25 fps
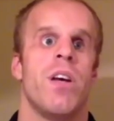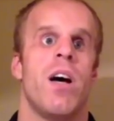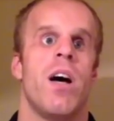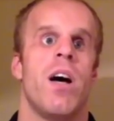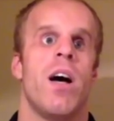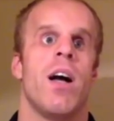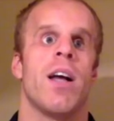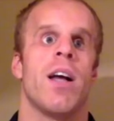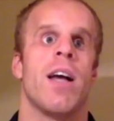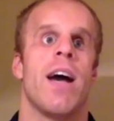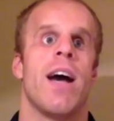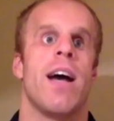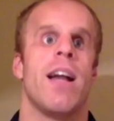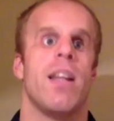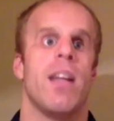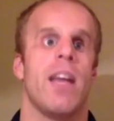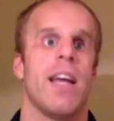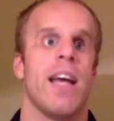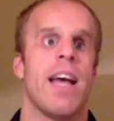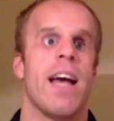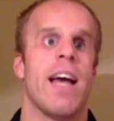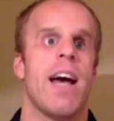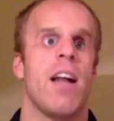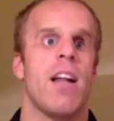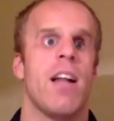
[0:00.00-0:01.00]
A guy
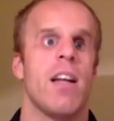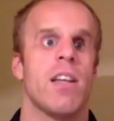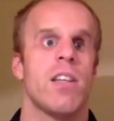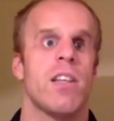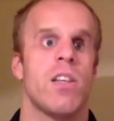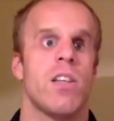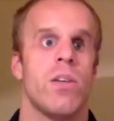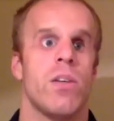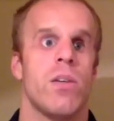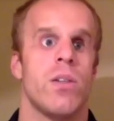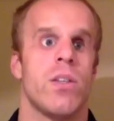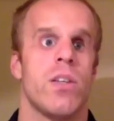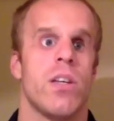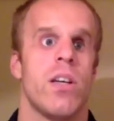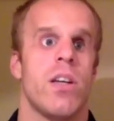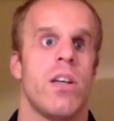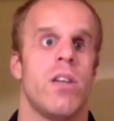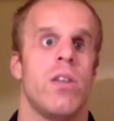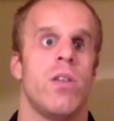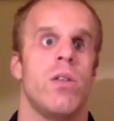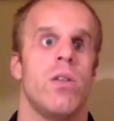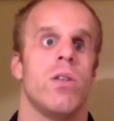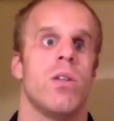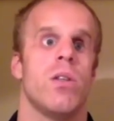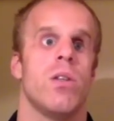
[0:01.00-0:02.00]
like Alex, he's
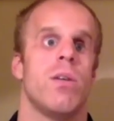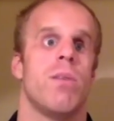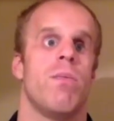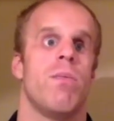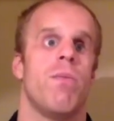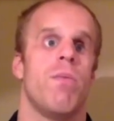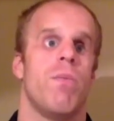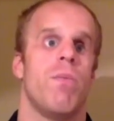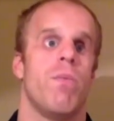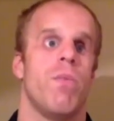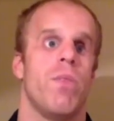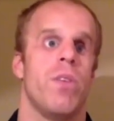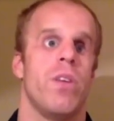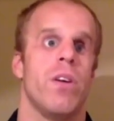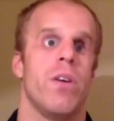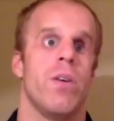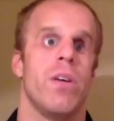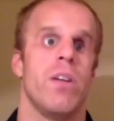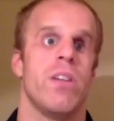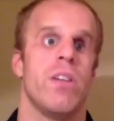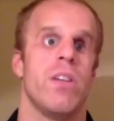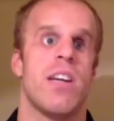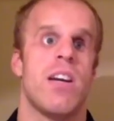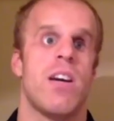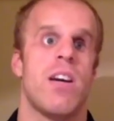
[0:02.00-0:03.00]

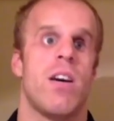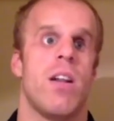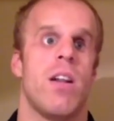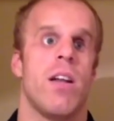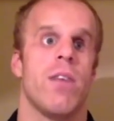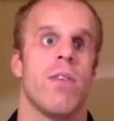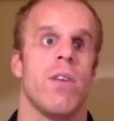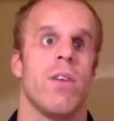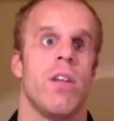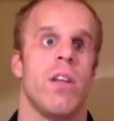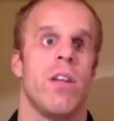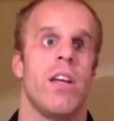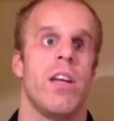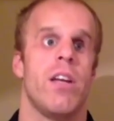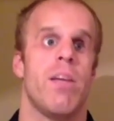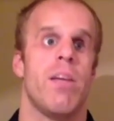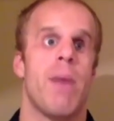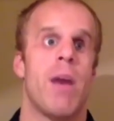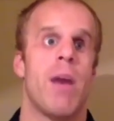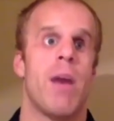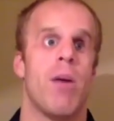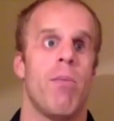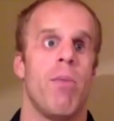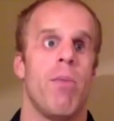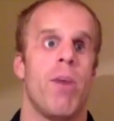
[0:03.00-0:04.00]
now really into
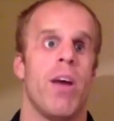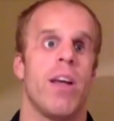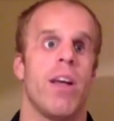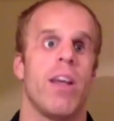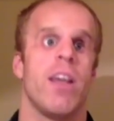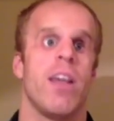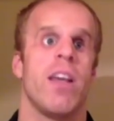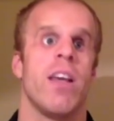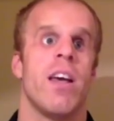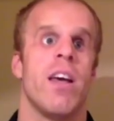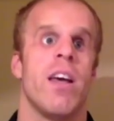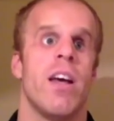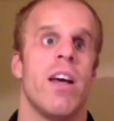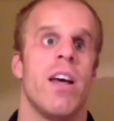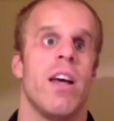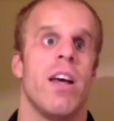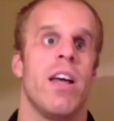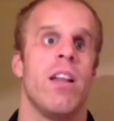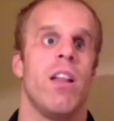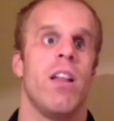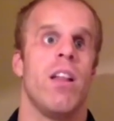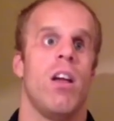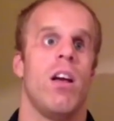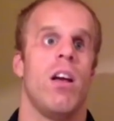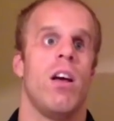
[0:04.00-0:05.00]
mountain biking.
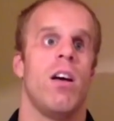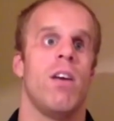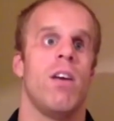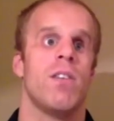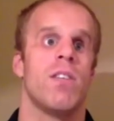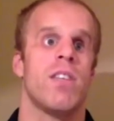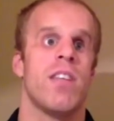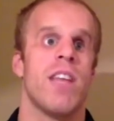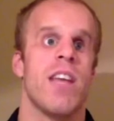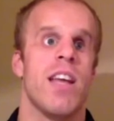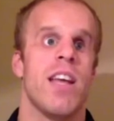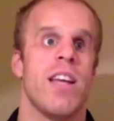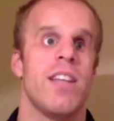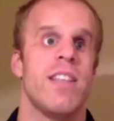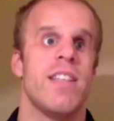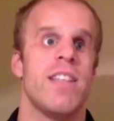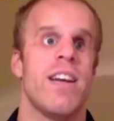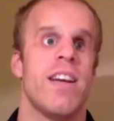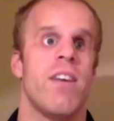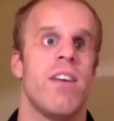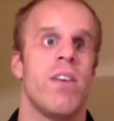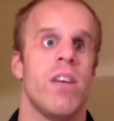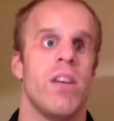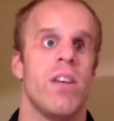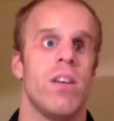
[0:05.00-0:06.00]
He loves taking
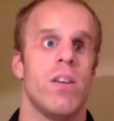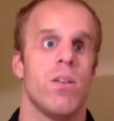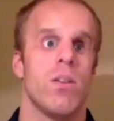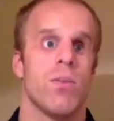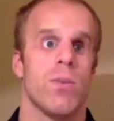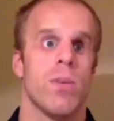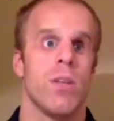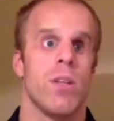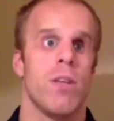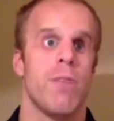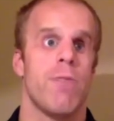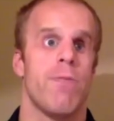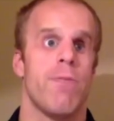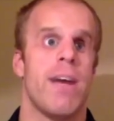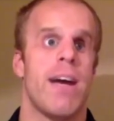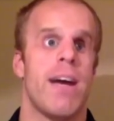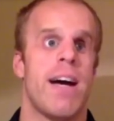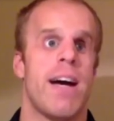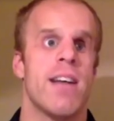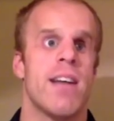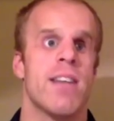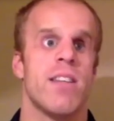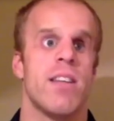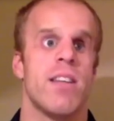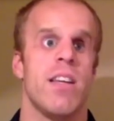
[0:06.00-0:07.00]
downhills really
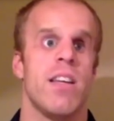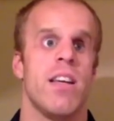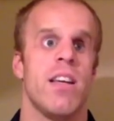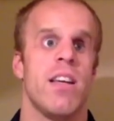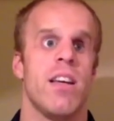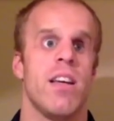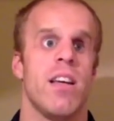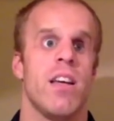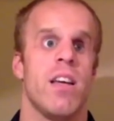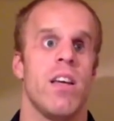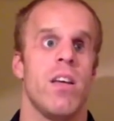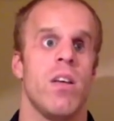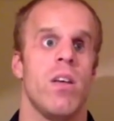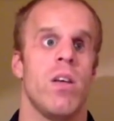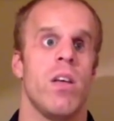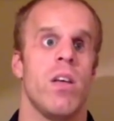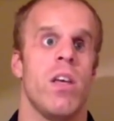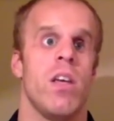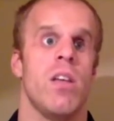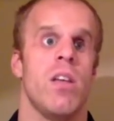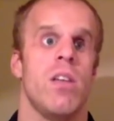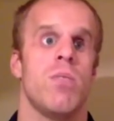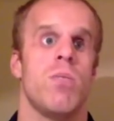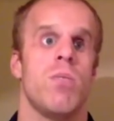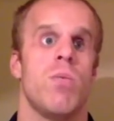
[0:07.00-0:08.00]
fast, and
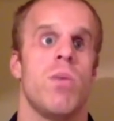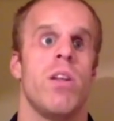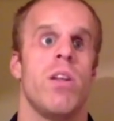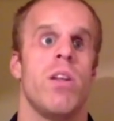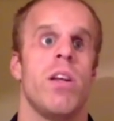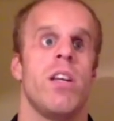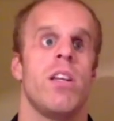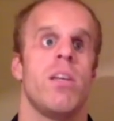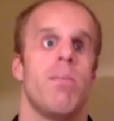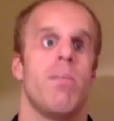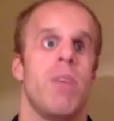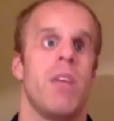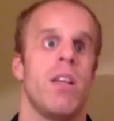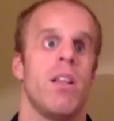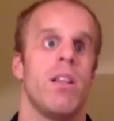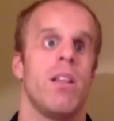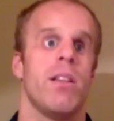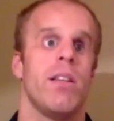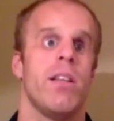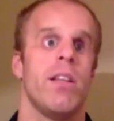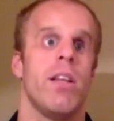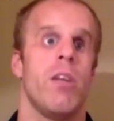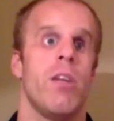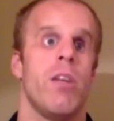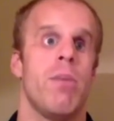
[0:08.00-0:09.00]
he's willing to be a
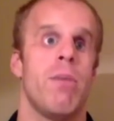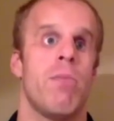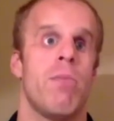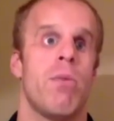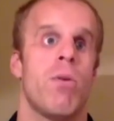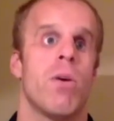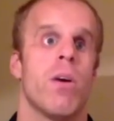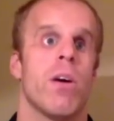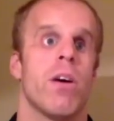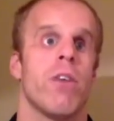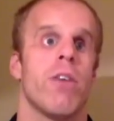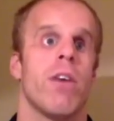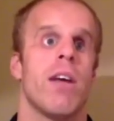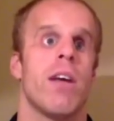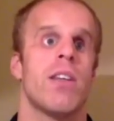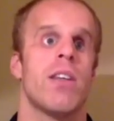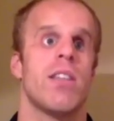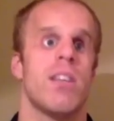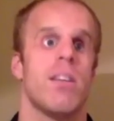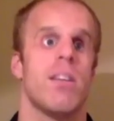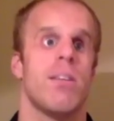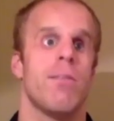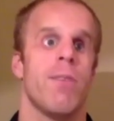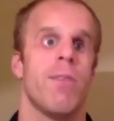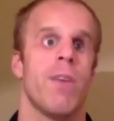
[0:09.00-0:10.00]
little bit more
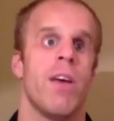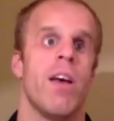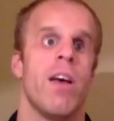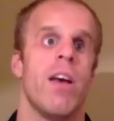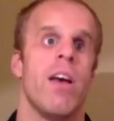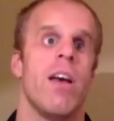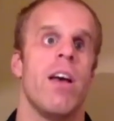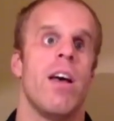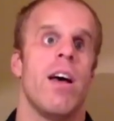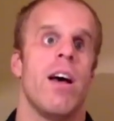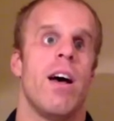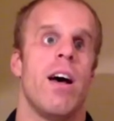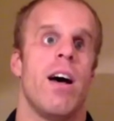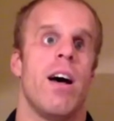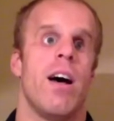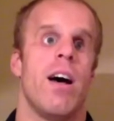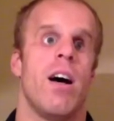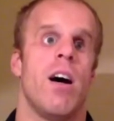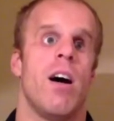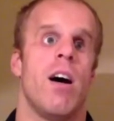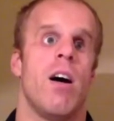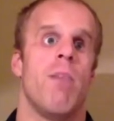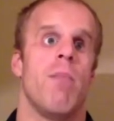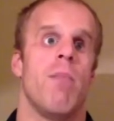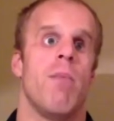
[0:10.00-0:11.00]
aggressive
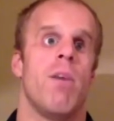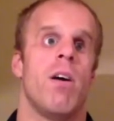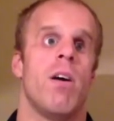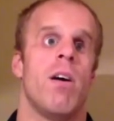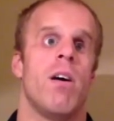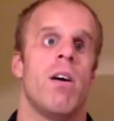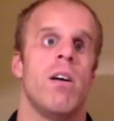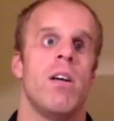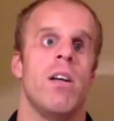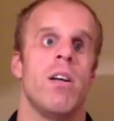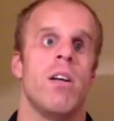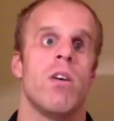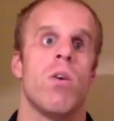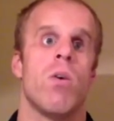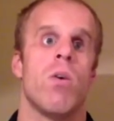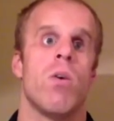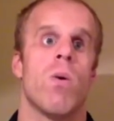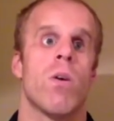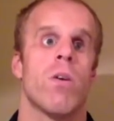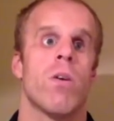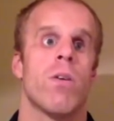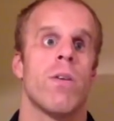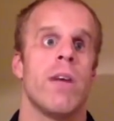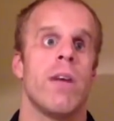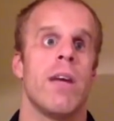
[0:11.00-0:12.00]
in
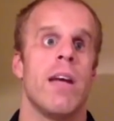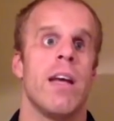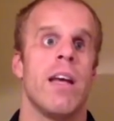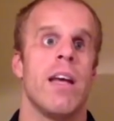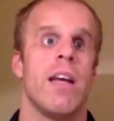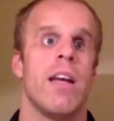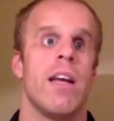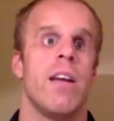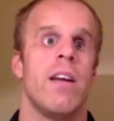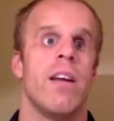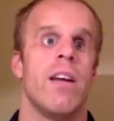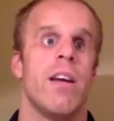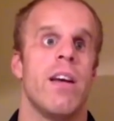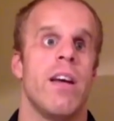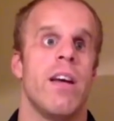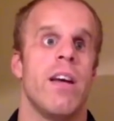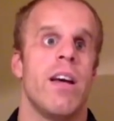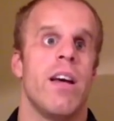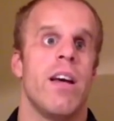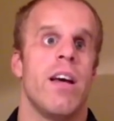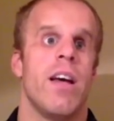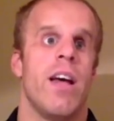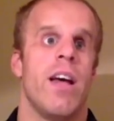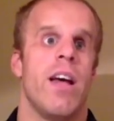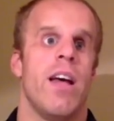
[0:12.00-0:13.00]
cornering
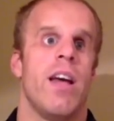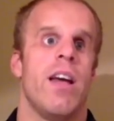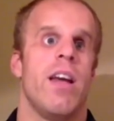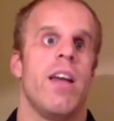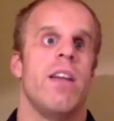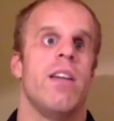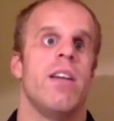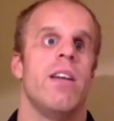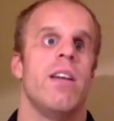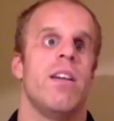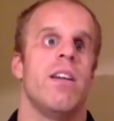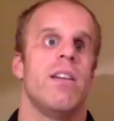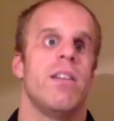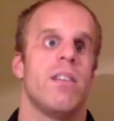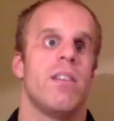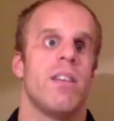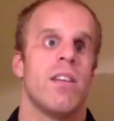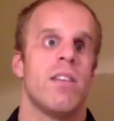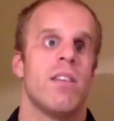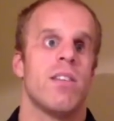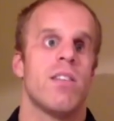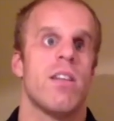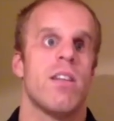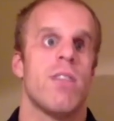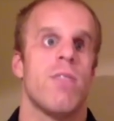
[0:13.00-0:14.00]
and
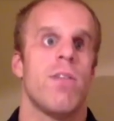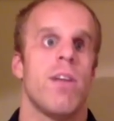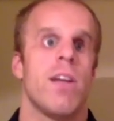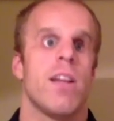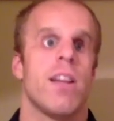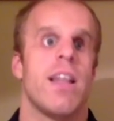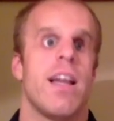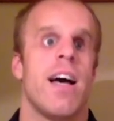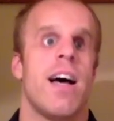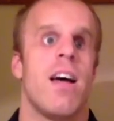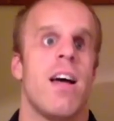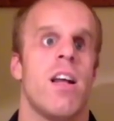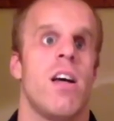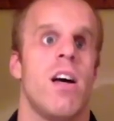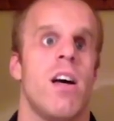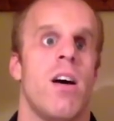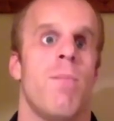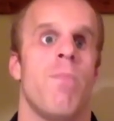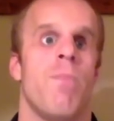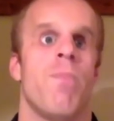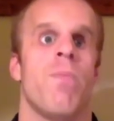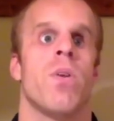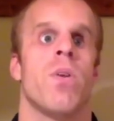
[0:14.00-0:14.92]
stuff like that.